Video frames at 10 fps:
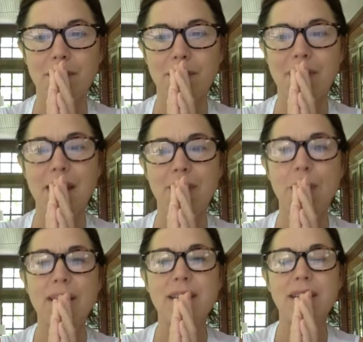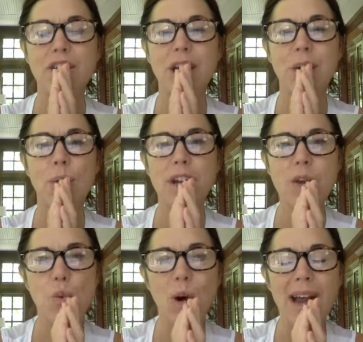Yeah, write it in the chat.
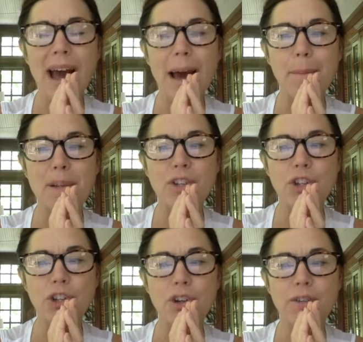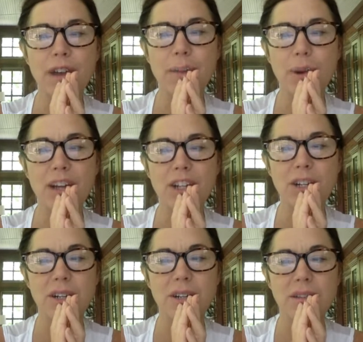What happens to your
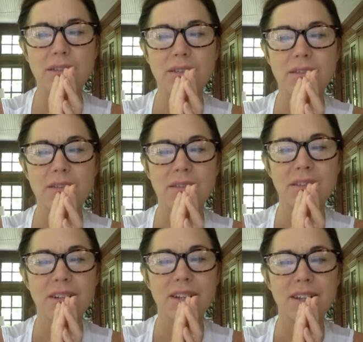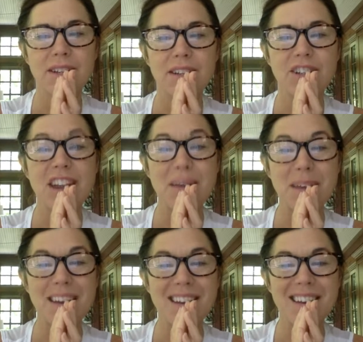vibration?
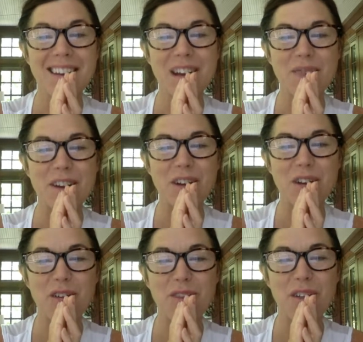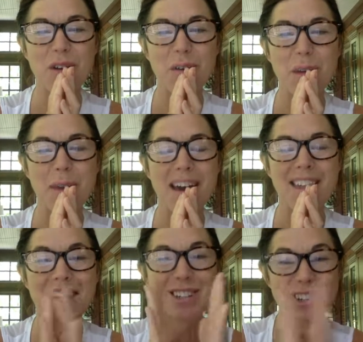Jamie, I found a gray feather on my path
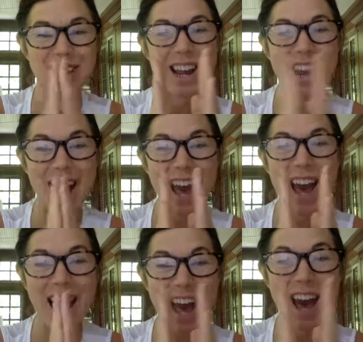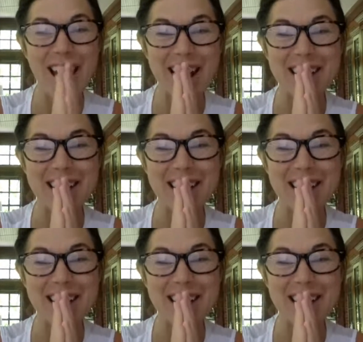yesterday. Yeah.